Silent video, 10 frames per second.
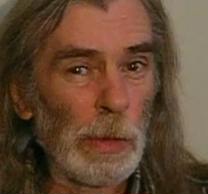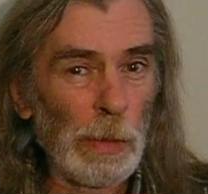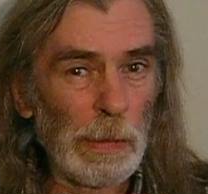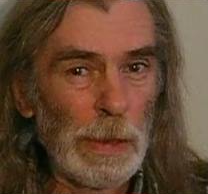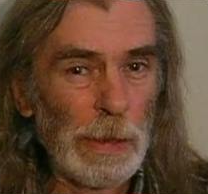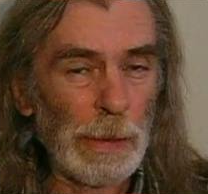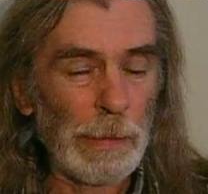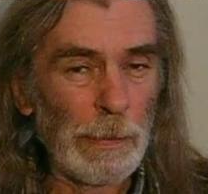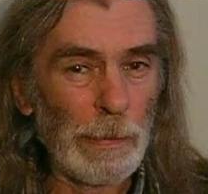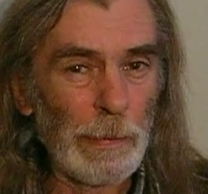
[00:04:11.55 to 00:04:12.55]
missing.
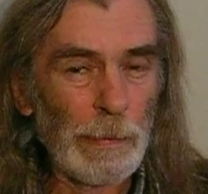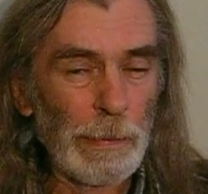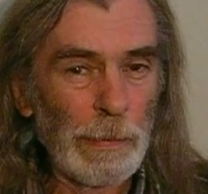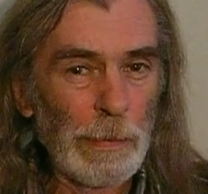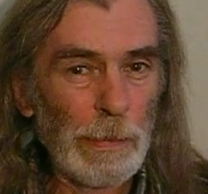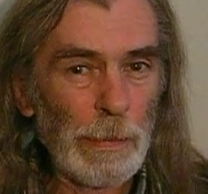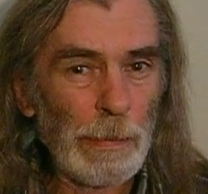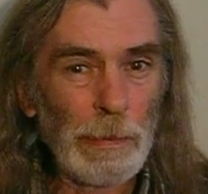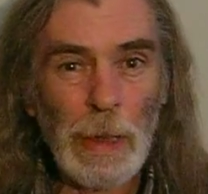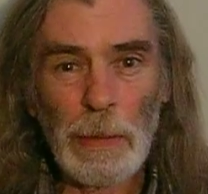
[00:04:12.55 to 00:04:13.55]

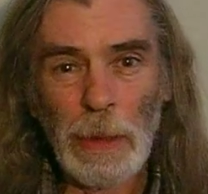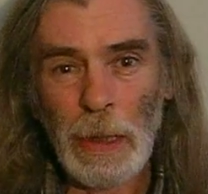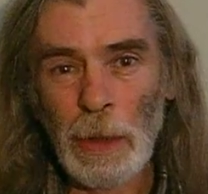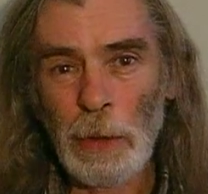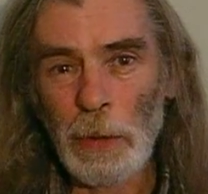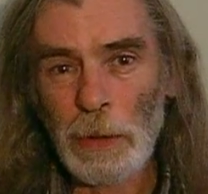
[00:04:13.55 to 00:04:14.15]
Maybe they are not